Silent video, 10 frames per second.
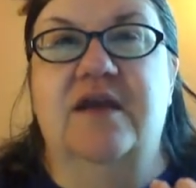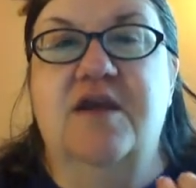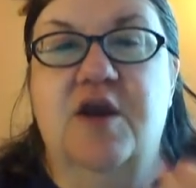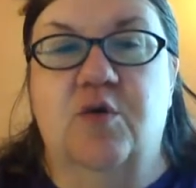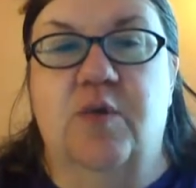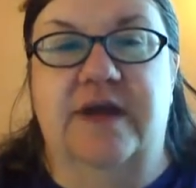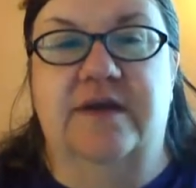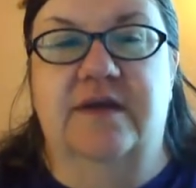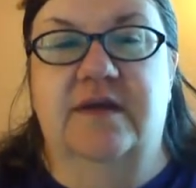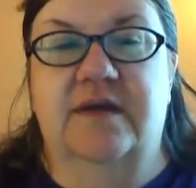no
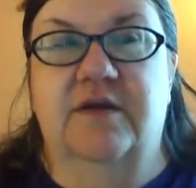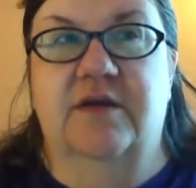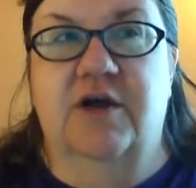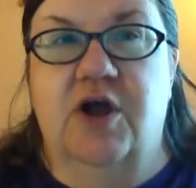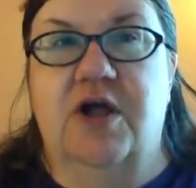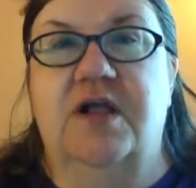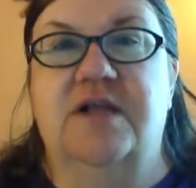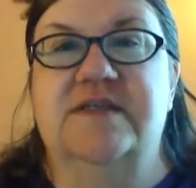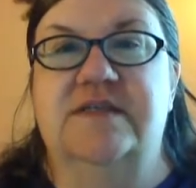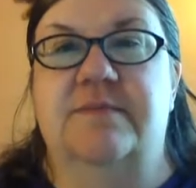one
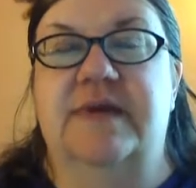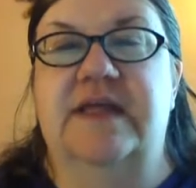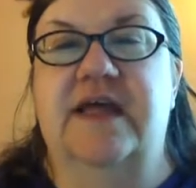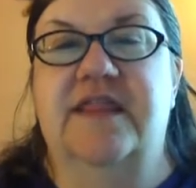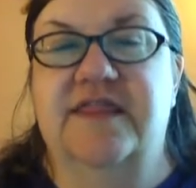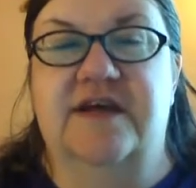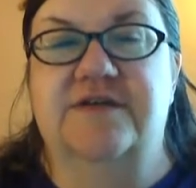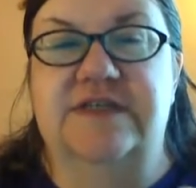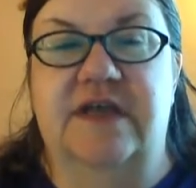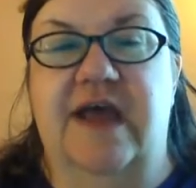calls somebody
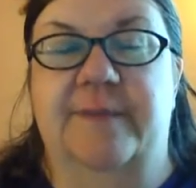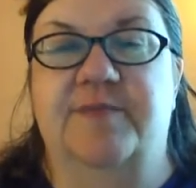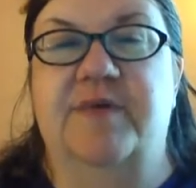1,000 times.